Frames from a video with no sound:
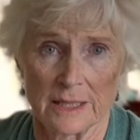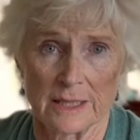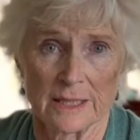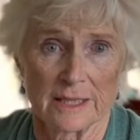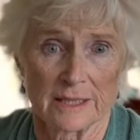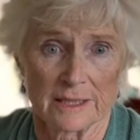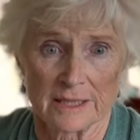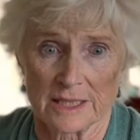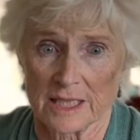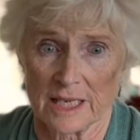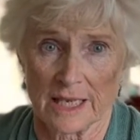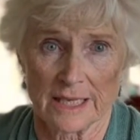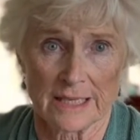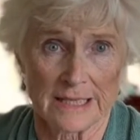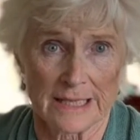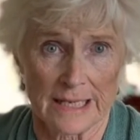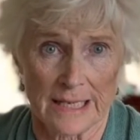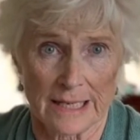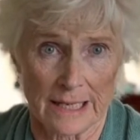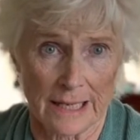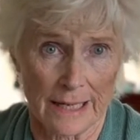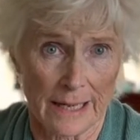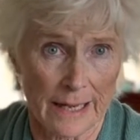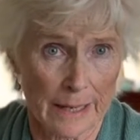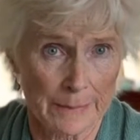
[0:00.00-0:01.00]
side saddle
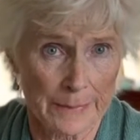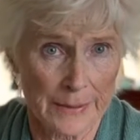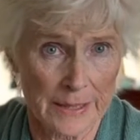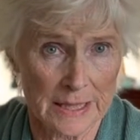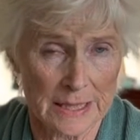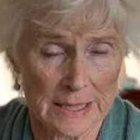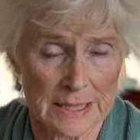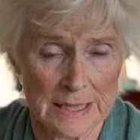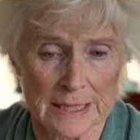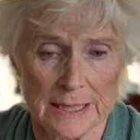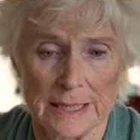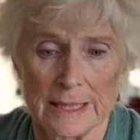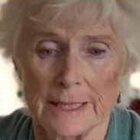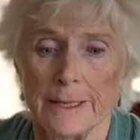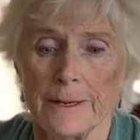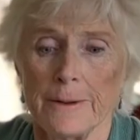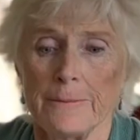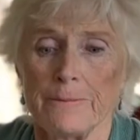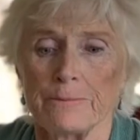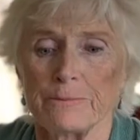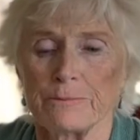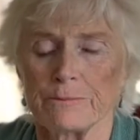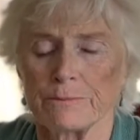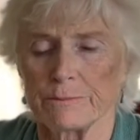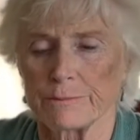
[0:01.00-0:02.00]
habit.
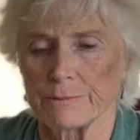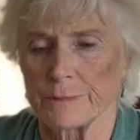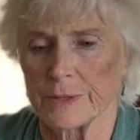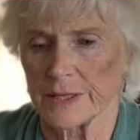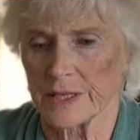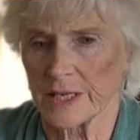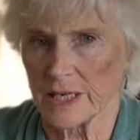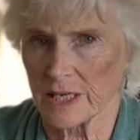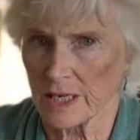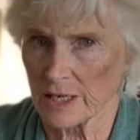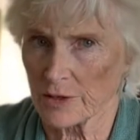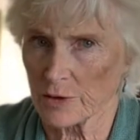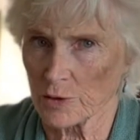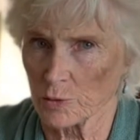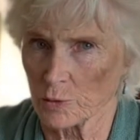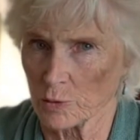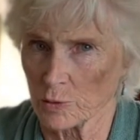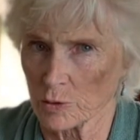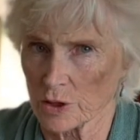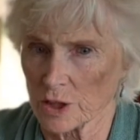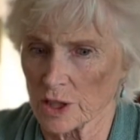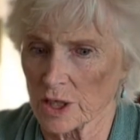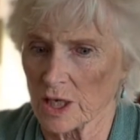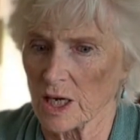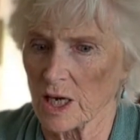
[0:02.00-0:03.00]
But then I
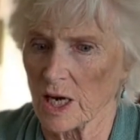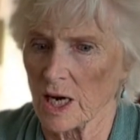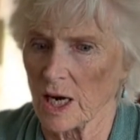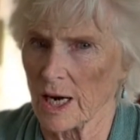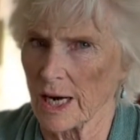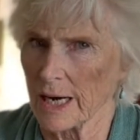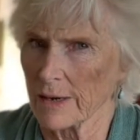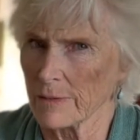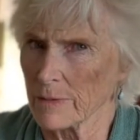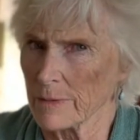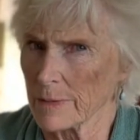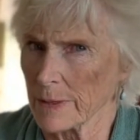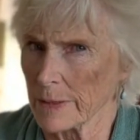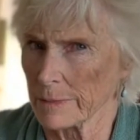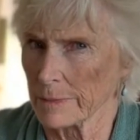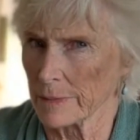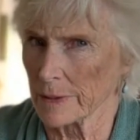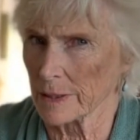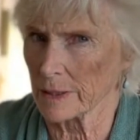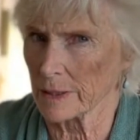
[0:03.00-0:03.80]
thought, I remember